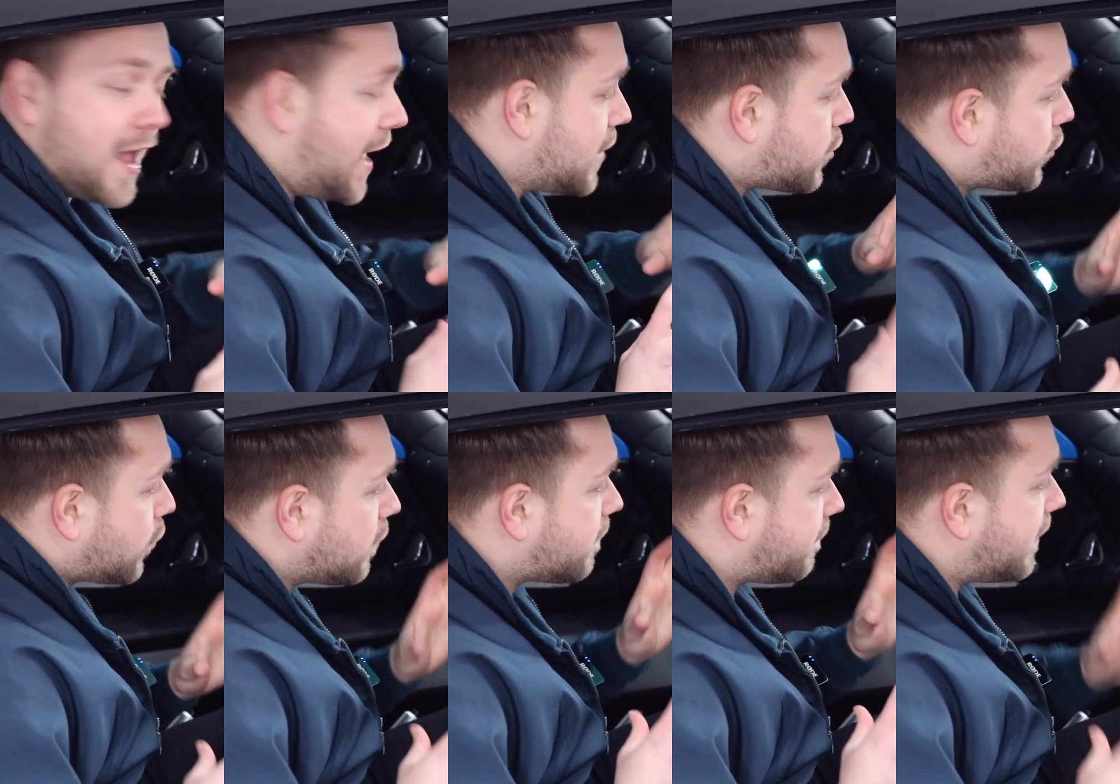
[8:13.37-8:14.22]
it
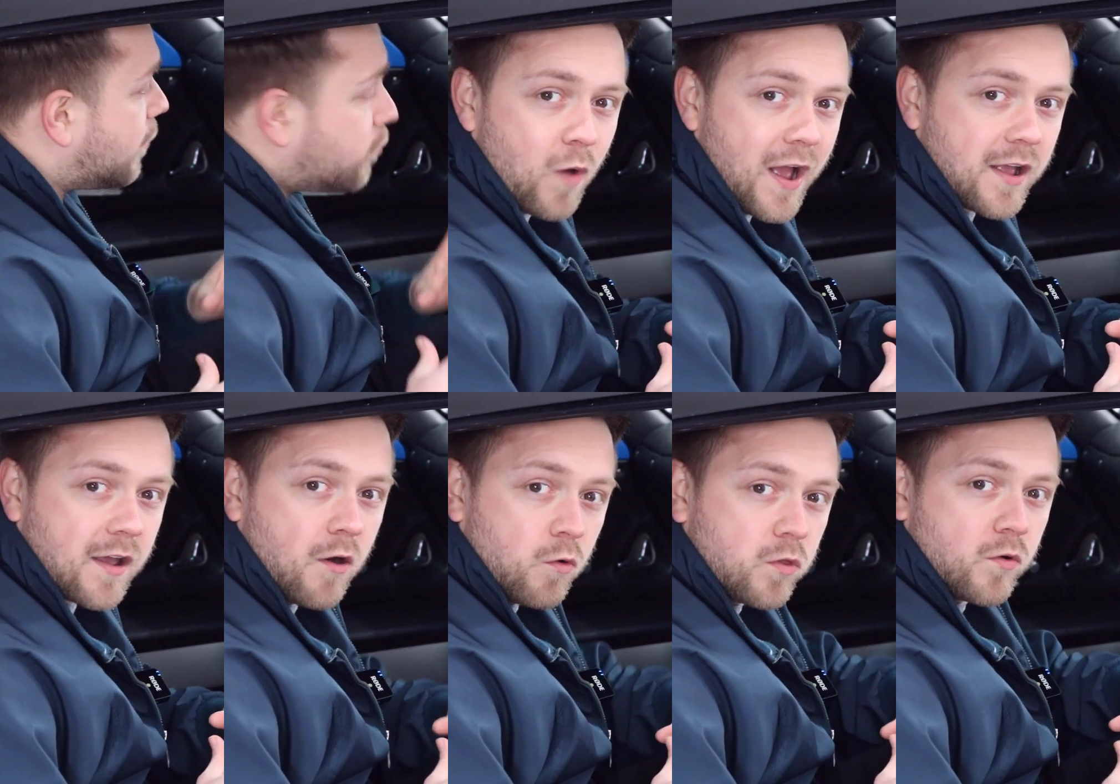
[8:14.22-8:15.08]
should feel quick,
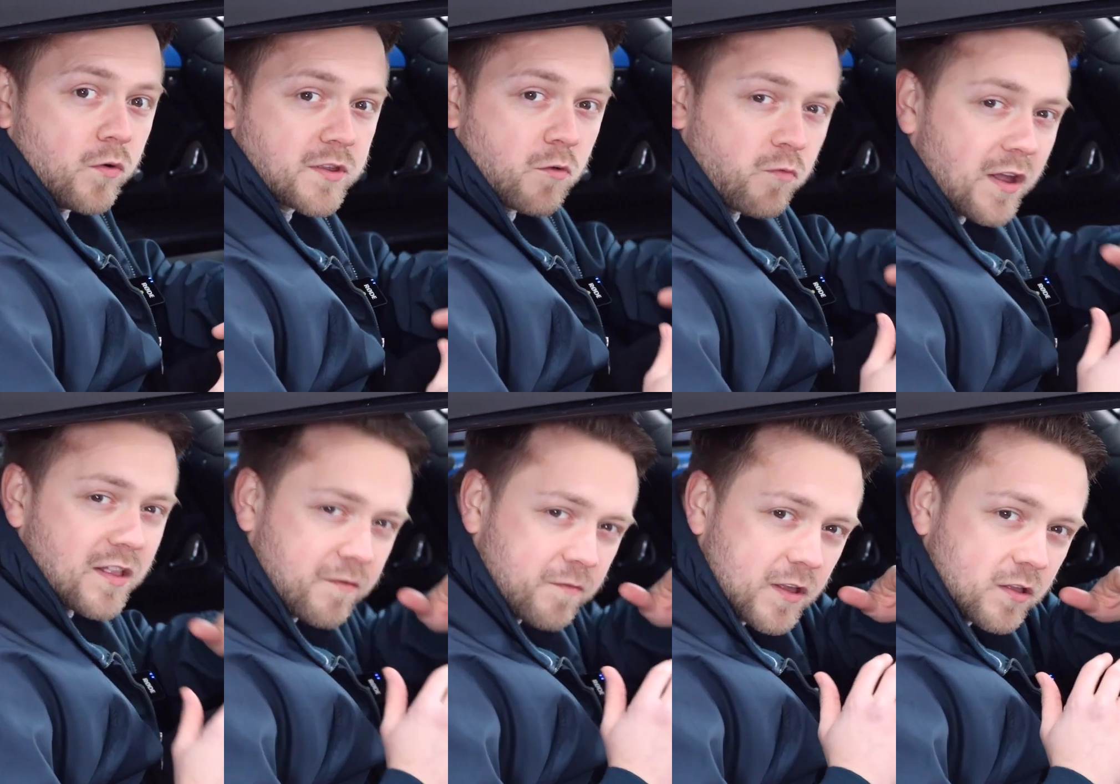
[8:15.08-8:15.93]
although it's a
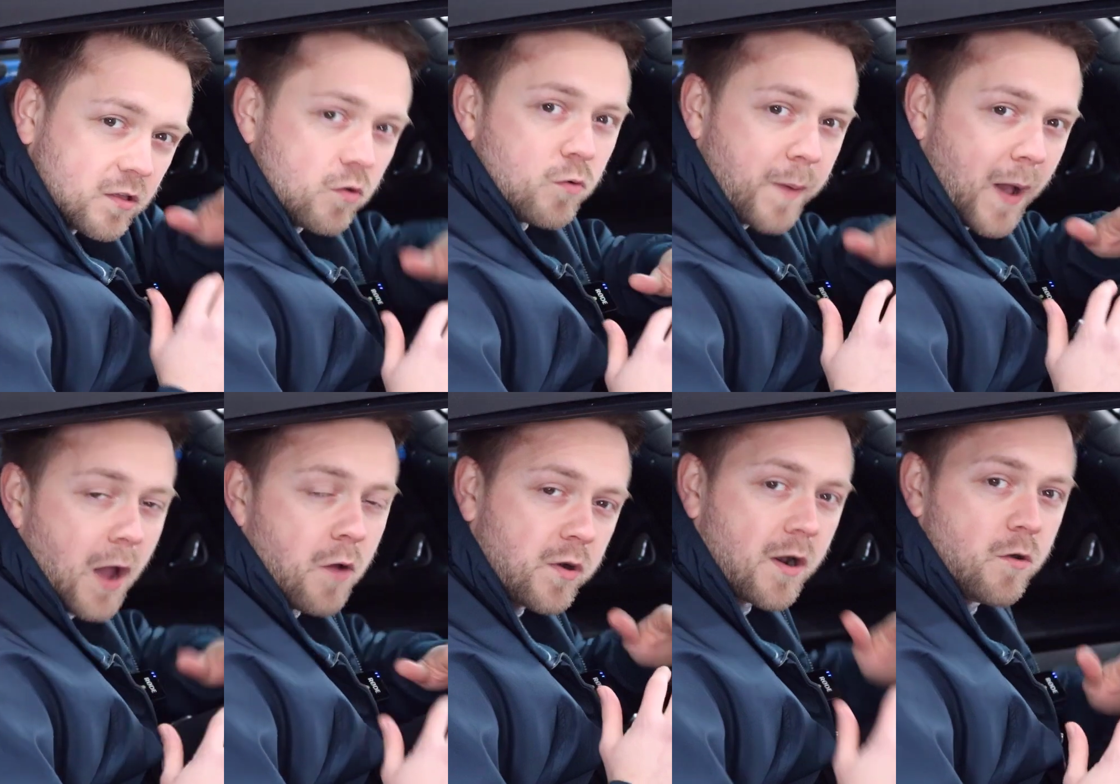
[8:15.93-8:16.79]
relatively low
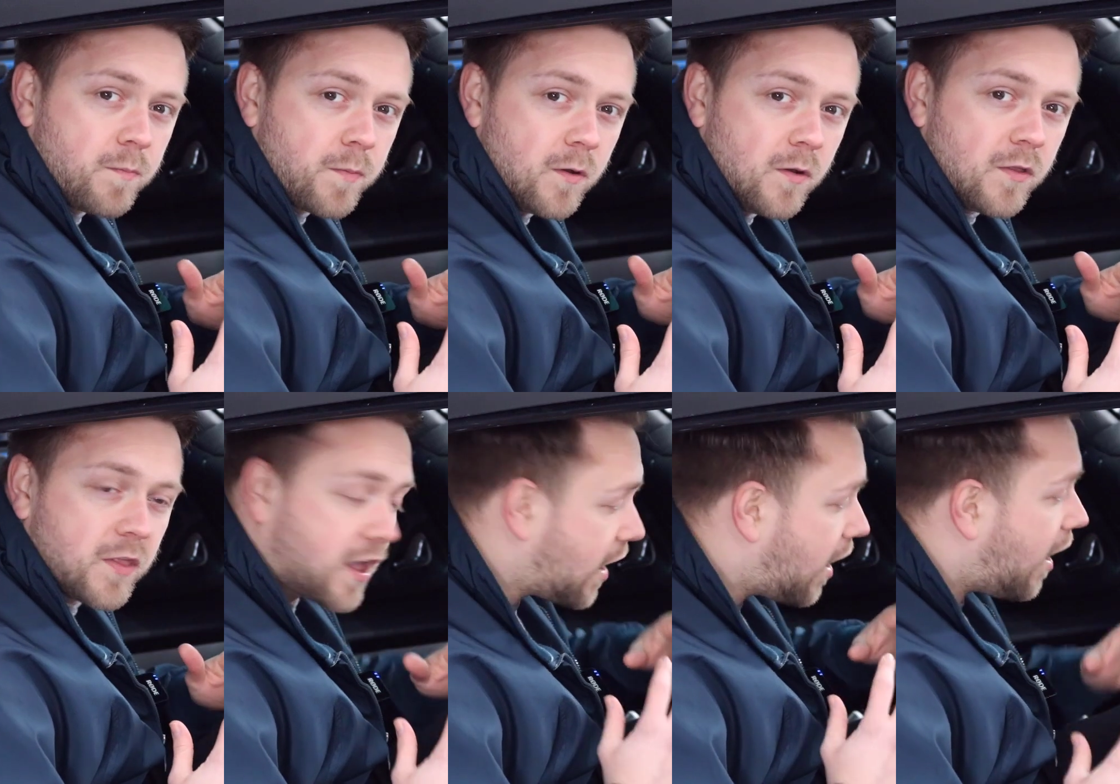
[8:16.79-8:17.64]
power output,
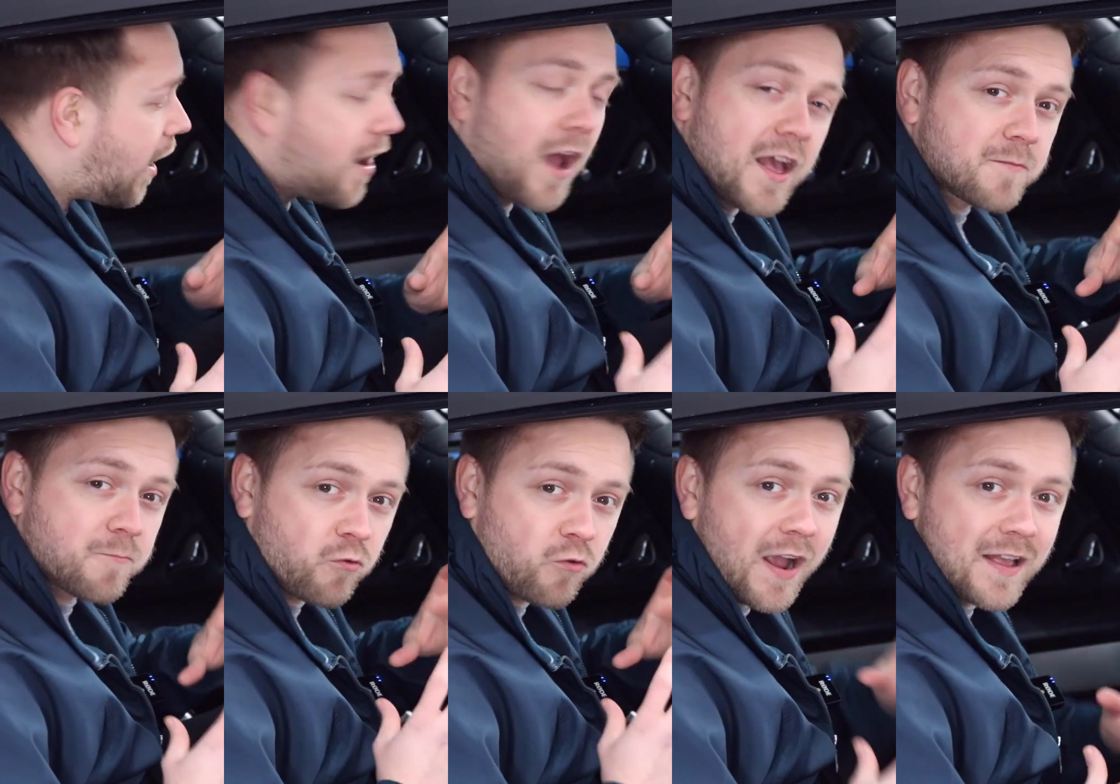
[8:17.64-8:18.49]
the car is
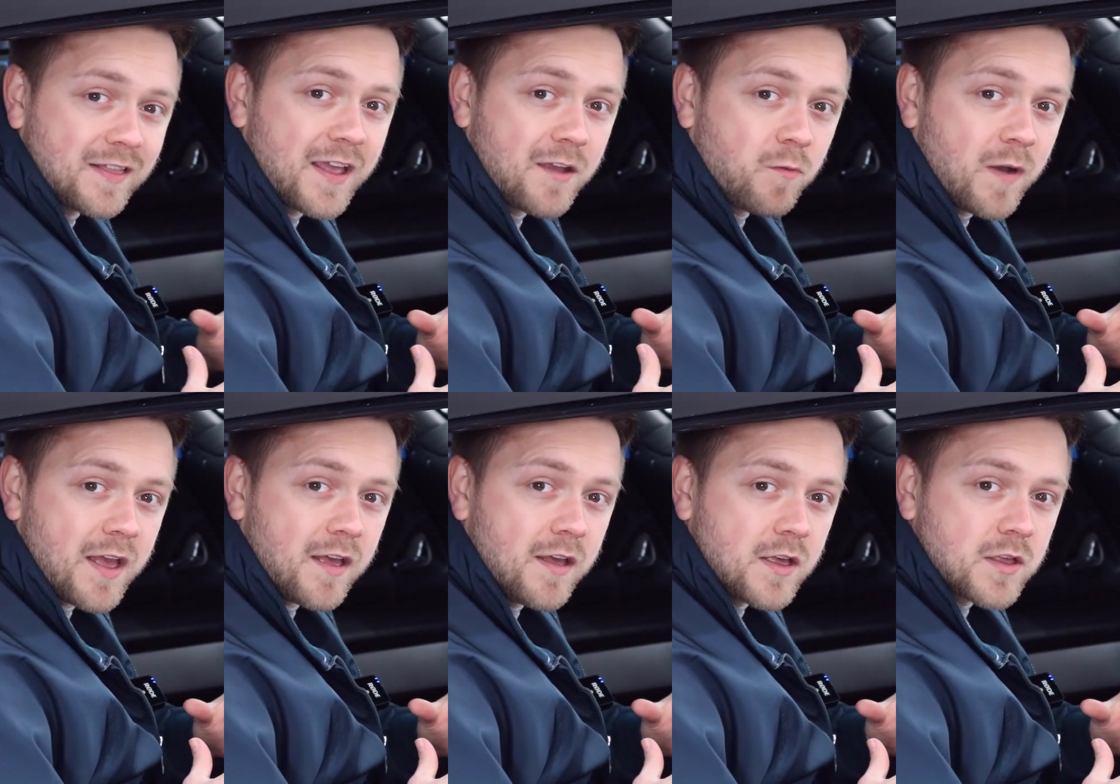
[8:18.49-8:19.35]
pretty
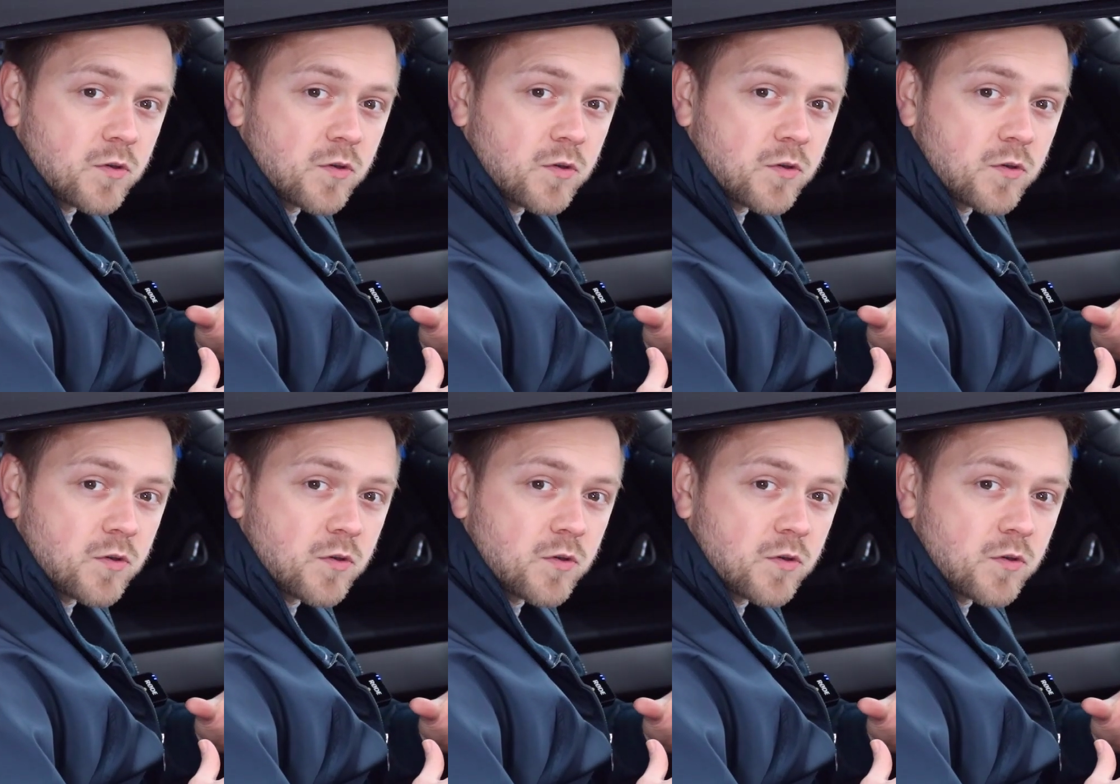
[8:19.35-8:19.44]
lightweight,